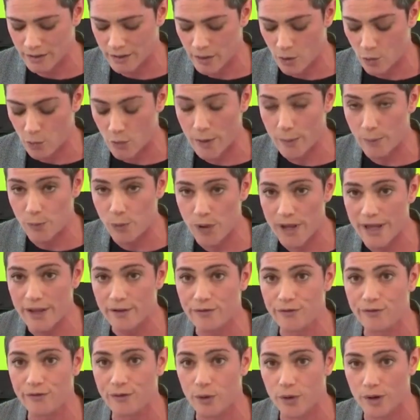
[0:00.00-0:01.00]
We bring
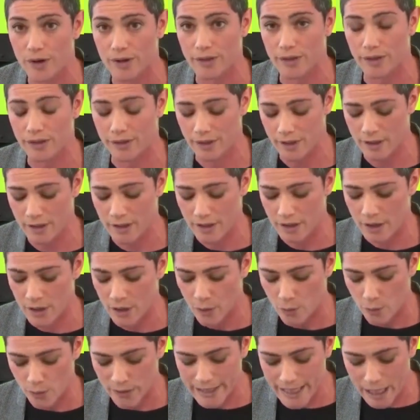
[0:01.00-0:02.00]
forth
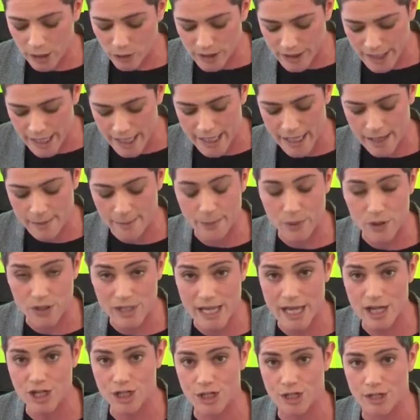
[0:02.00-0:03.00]
without taking
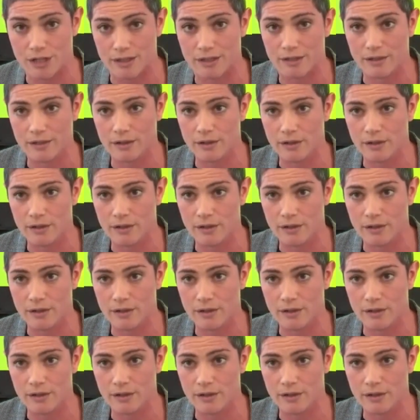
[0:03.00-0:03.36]
possession.